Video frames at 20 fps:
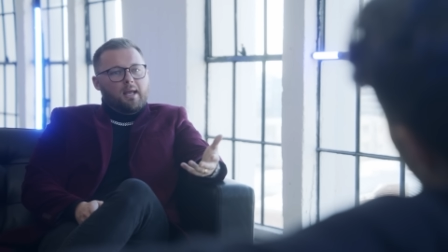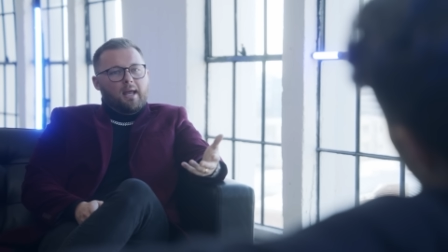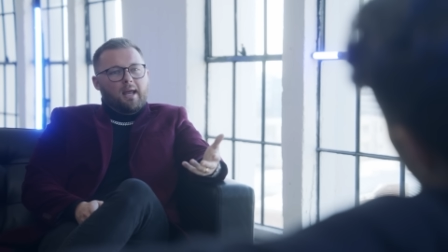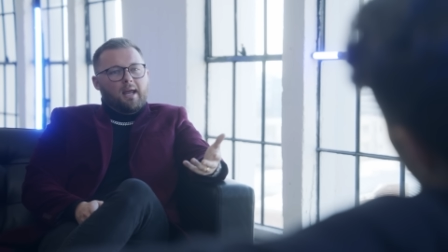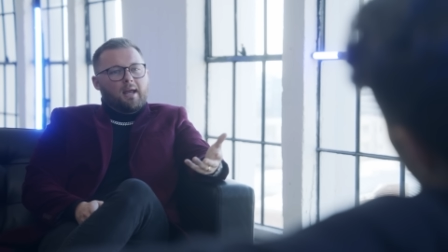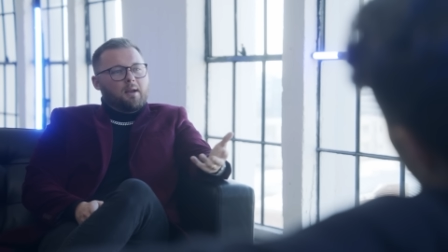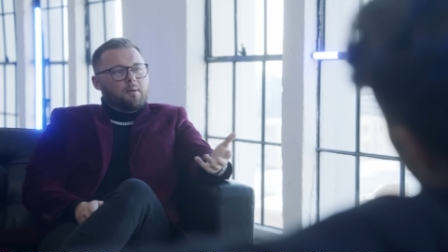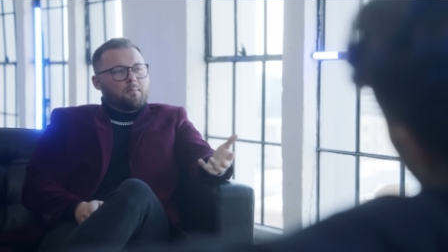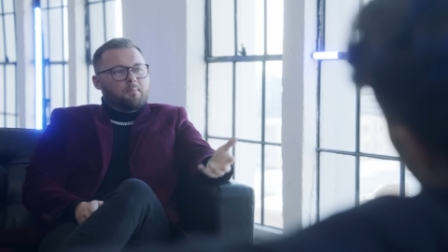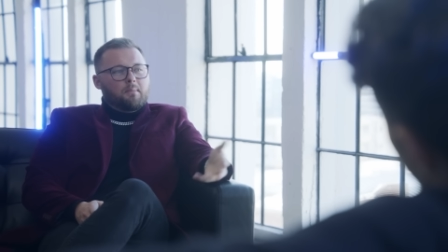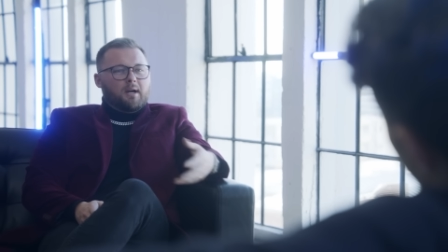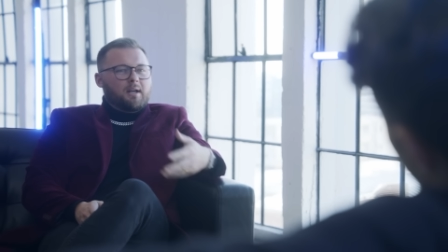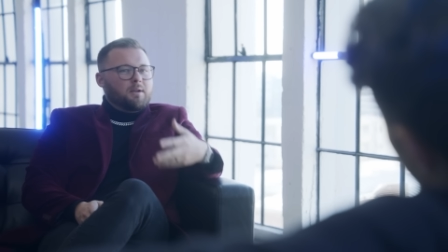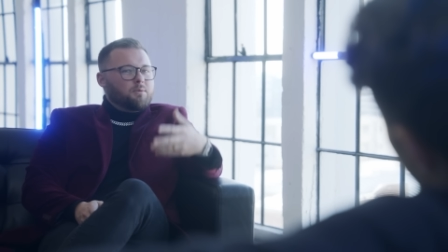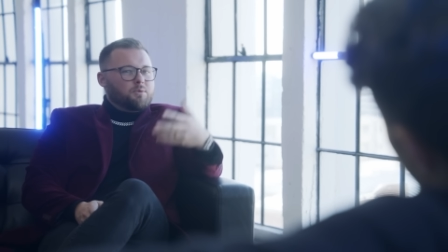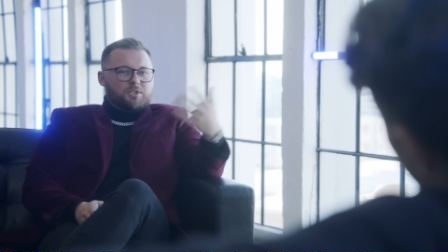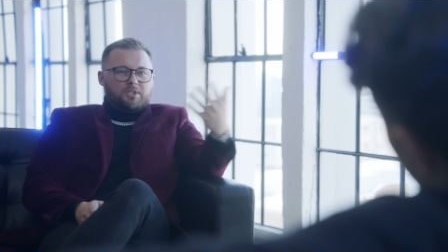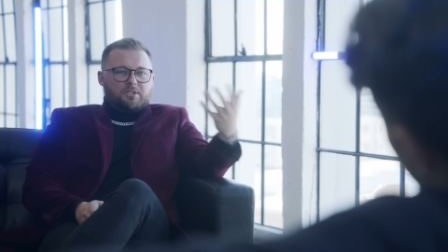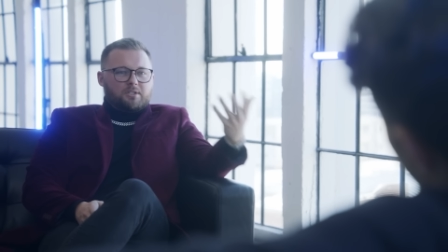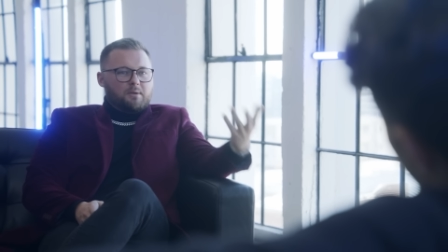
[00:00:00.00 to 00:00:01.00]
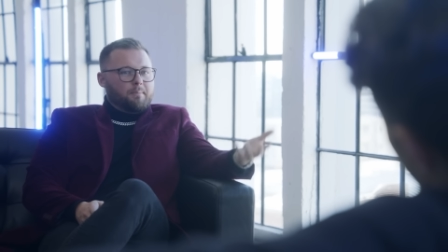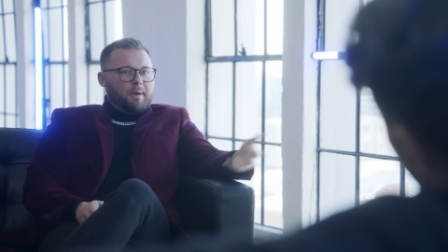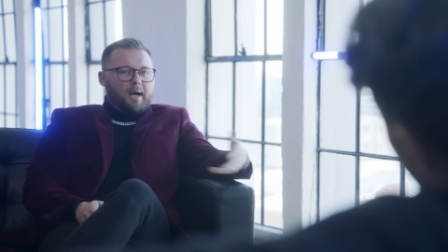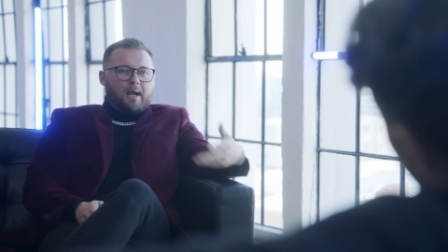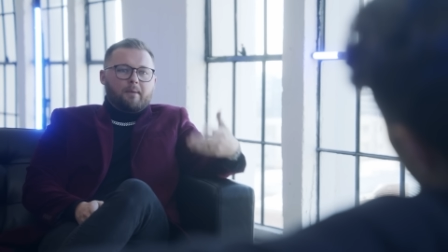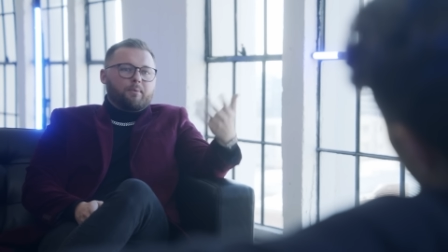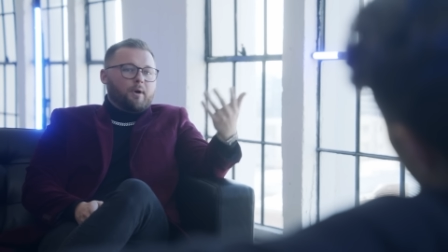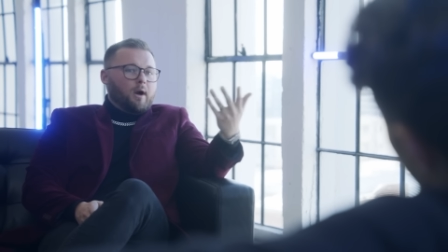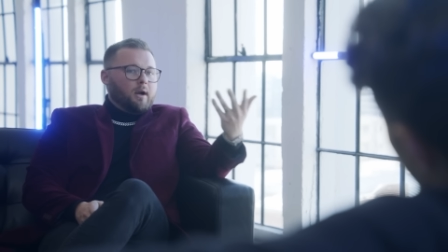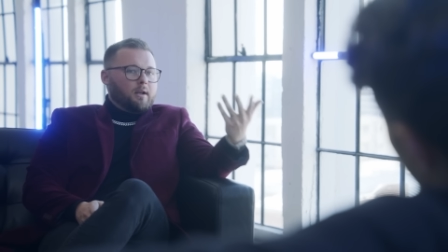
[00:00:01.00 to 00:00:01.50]
and money was just a
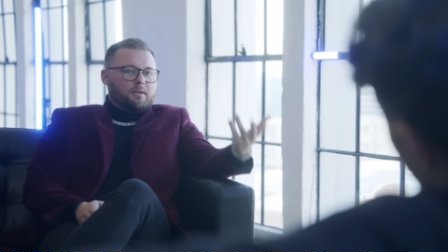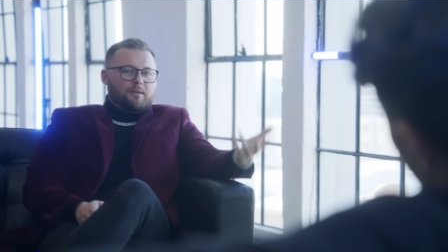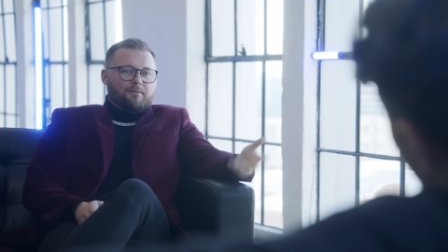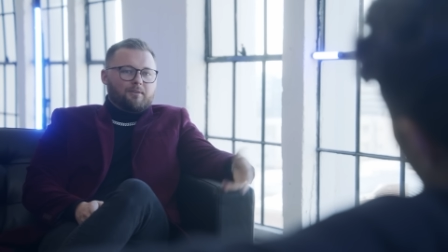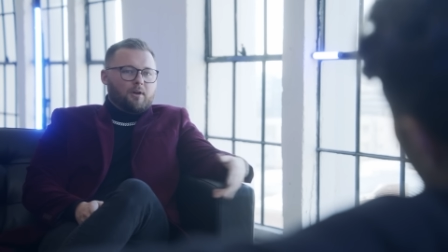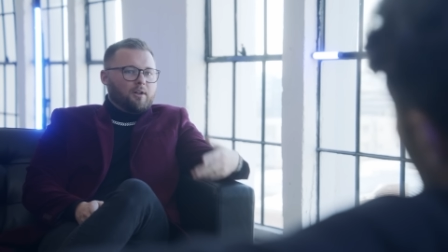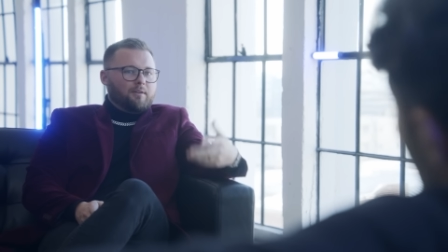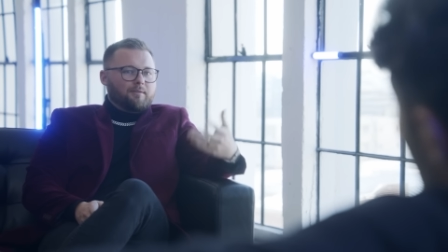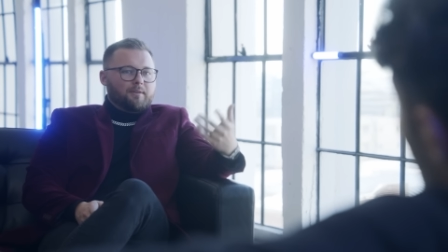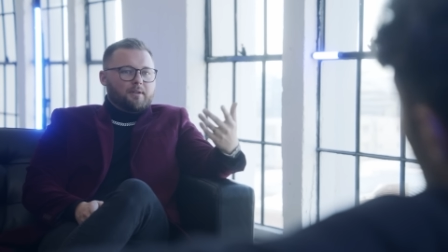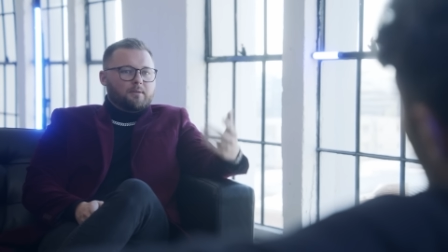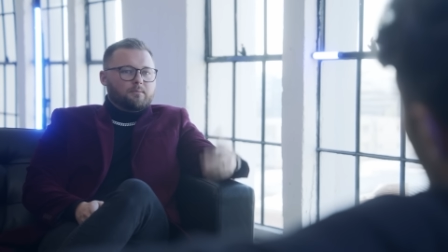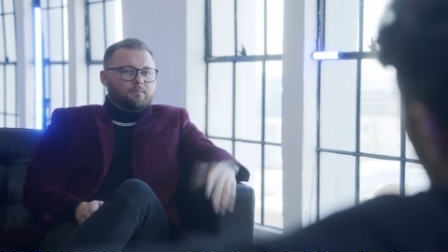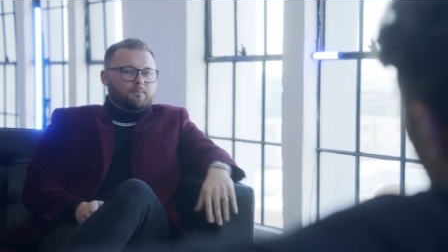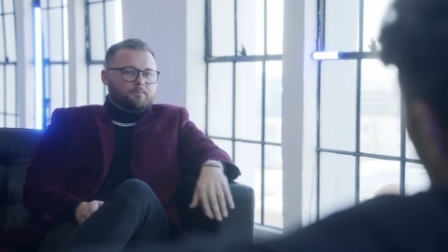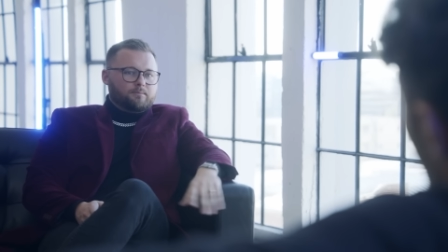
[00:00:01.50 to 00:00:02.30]
byproduct of all of it.